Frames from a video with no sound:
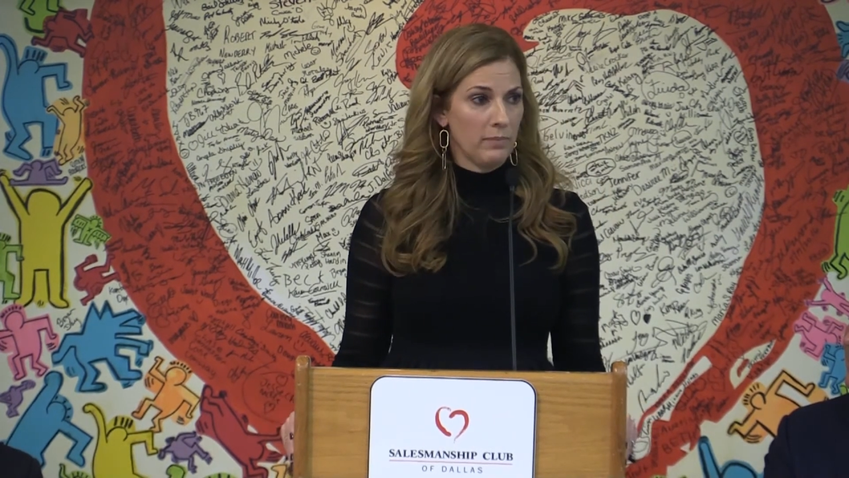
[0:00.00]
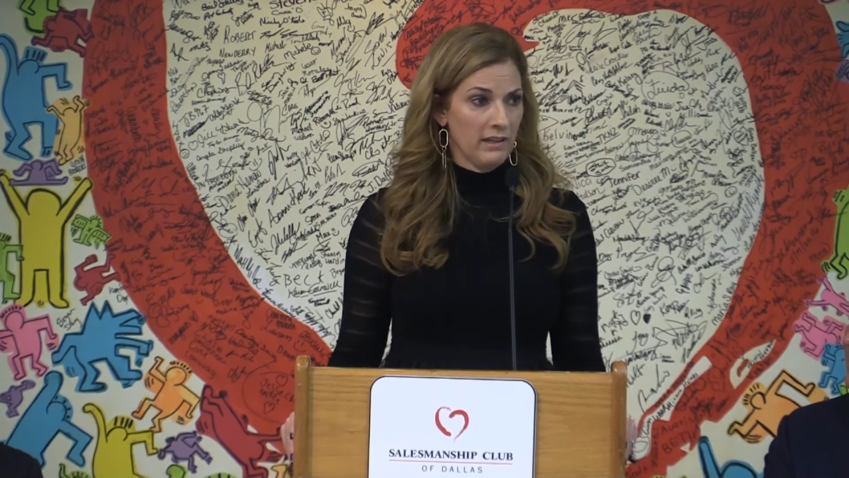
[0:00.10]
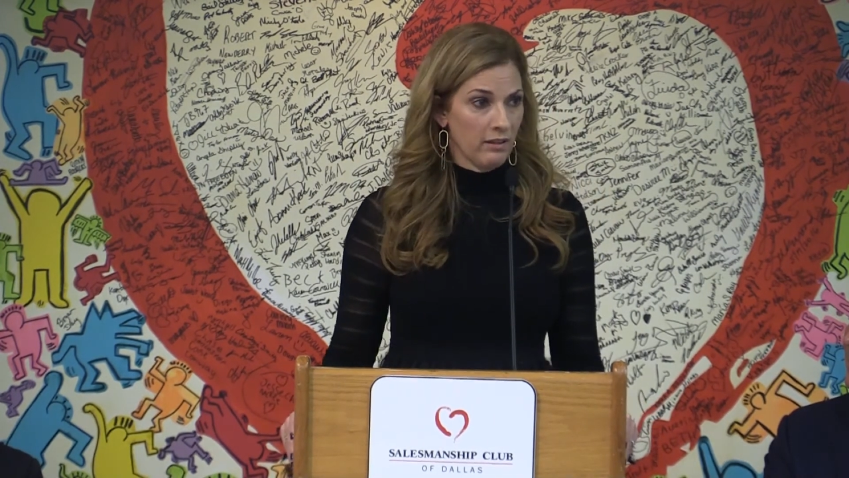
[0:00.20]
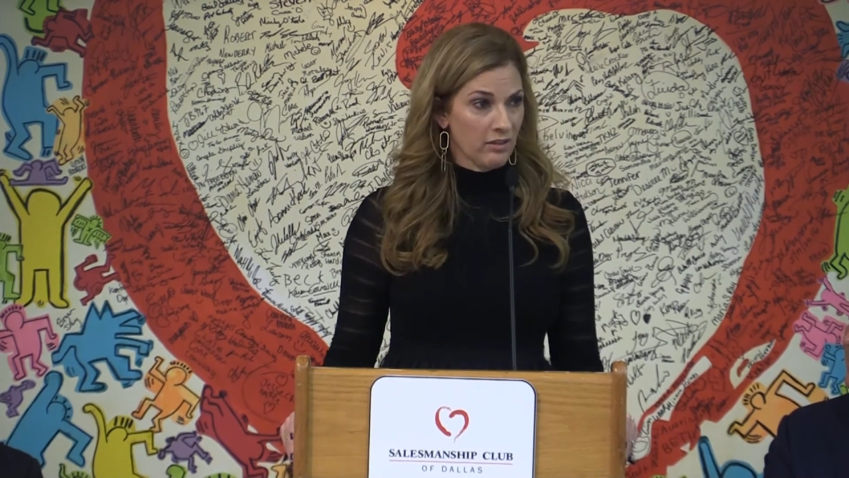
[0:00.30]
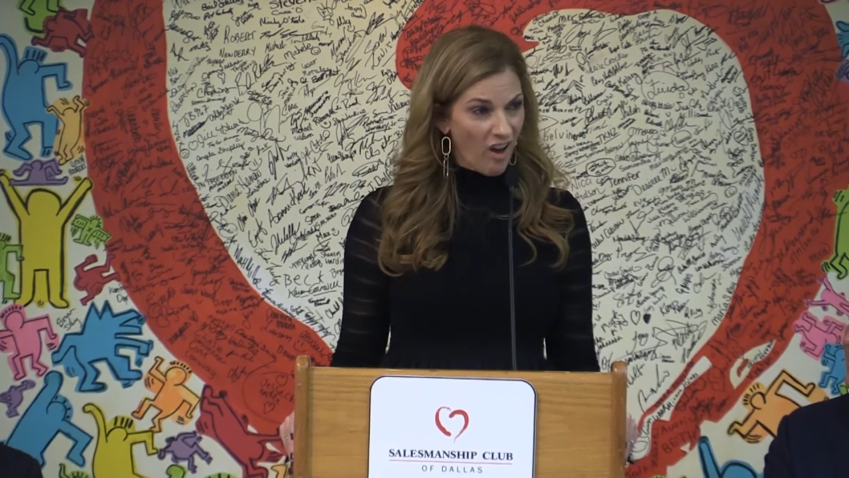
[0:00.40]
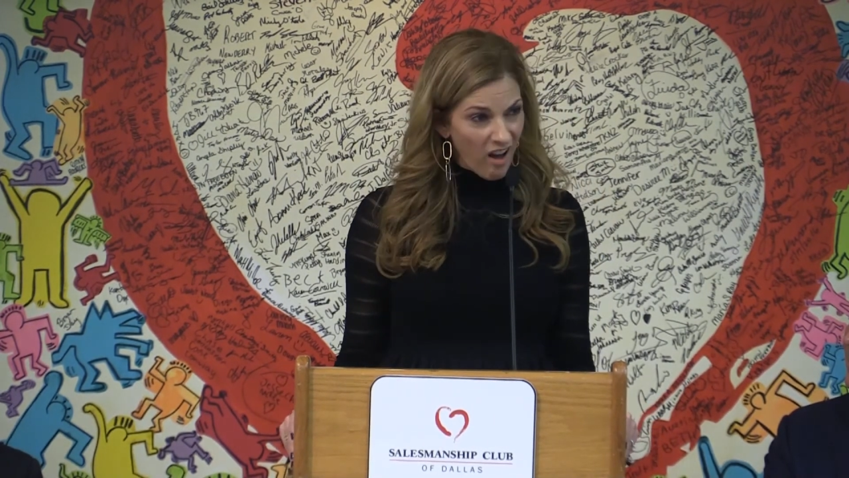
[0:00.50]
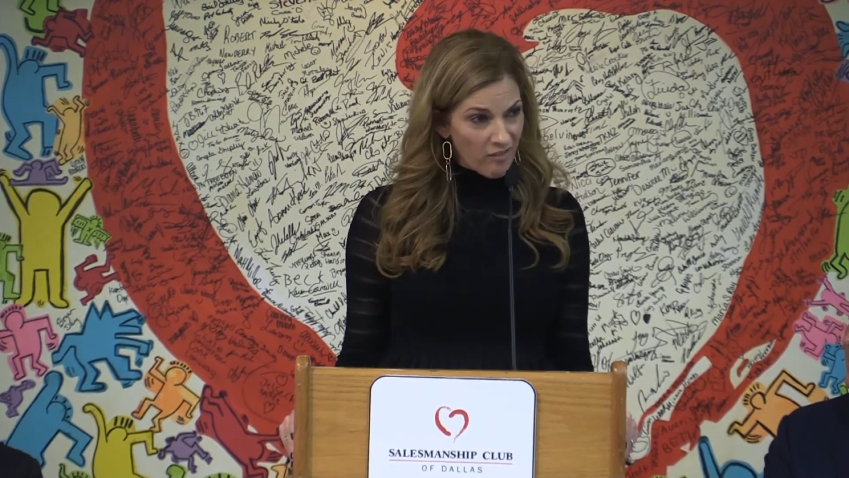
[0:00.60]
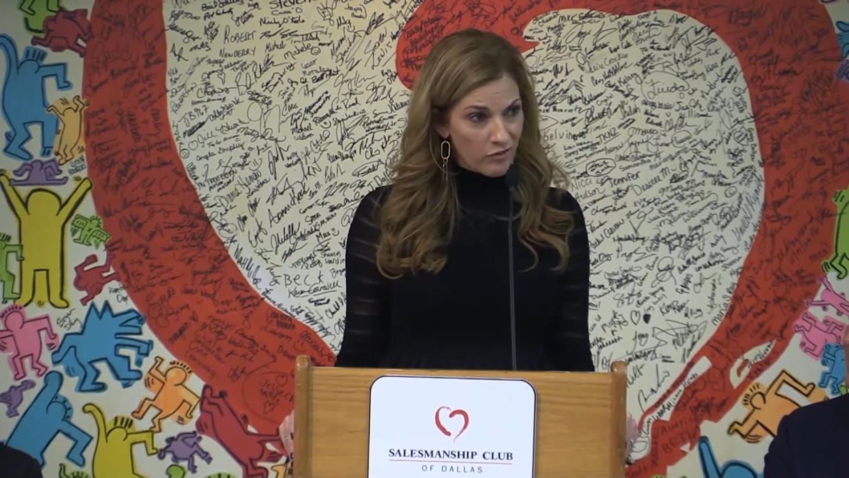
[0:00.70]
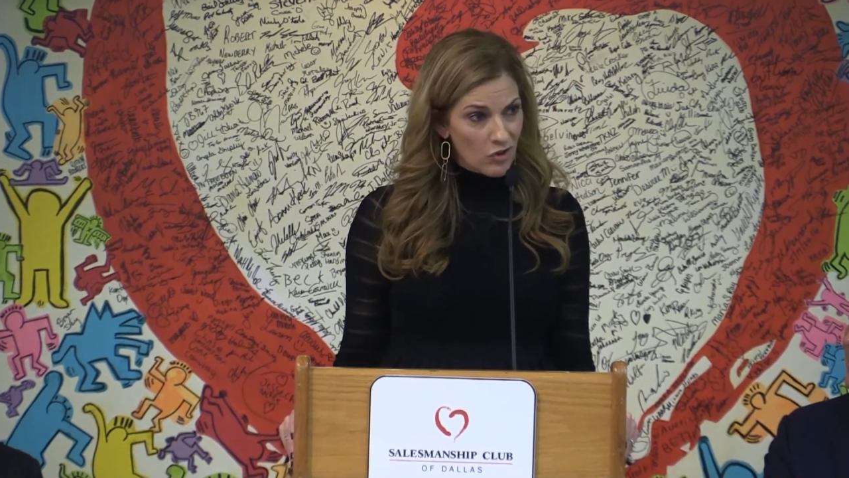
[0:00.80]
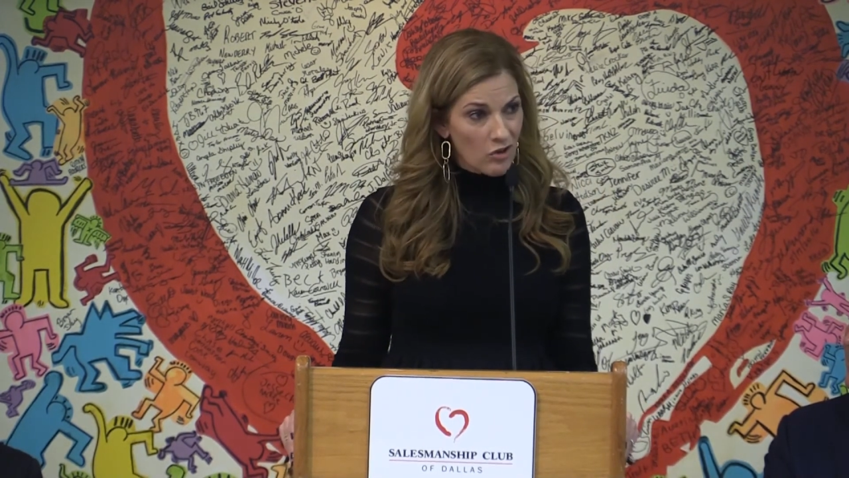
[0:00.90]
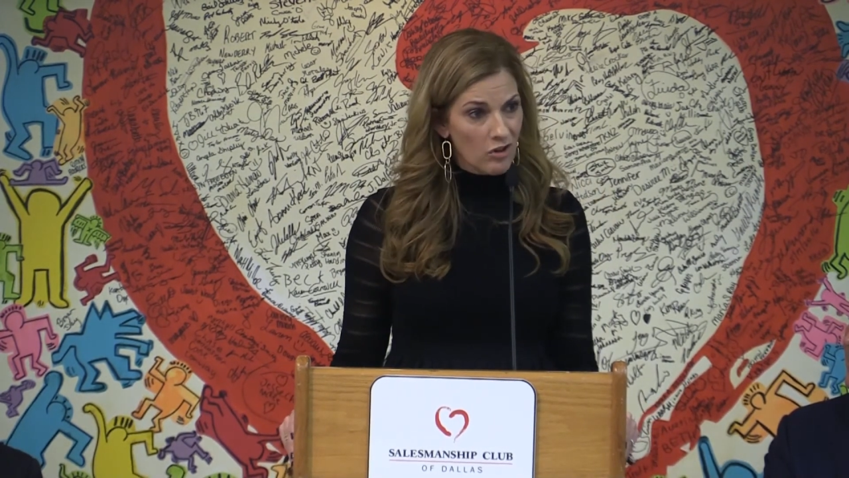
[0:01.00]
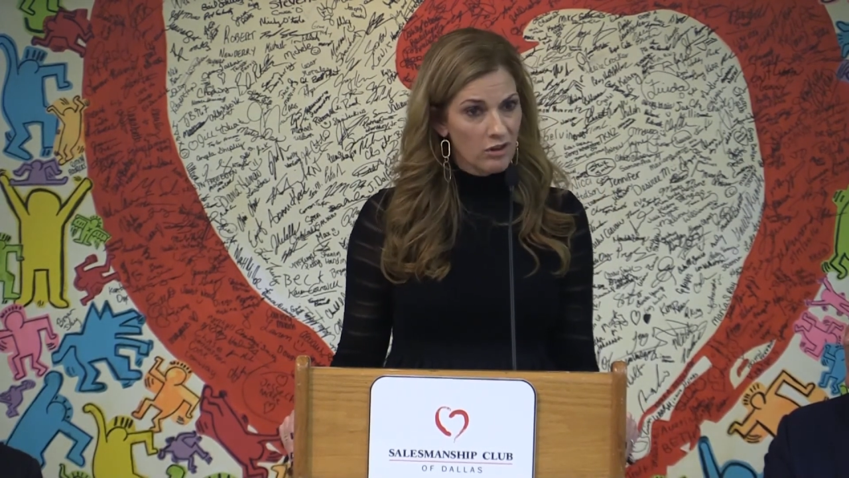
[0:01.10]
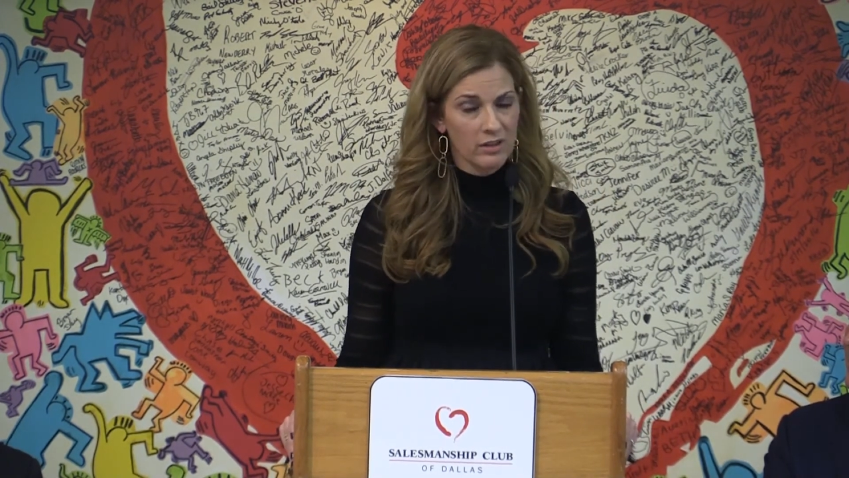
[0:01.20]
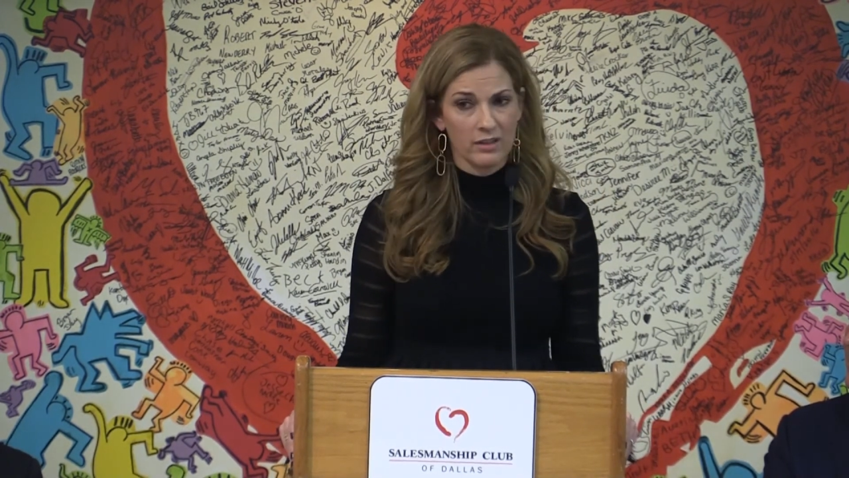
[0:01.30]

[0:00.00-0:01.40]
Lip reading: be thoughtful,